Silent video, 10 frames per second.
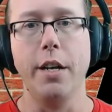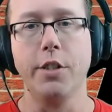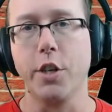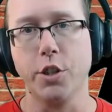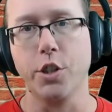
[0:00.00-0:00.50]
he's
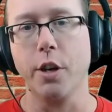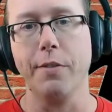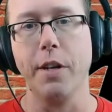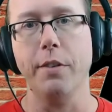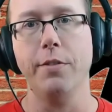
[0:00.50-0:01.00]
a
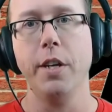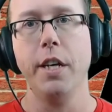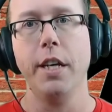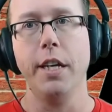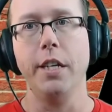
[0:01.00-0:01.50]
conservative
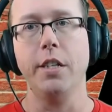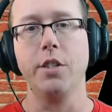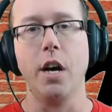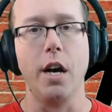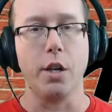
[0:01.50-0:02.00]
he's
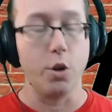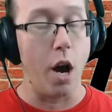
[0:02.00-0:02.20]
a,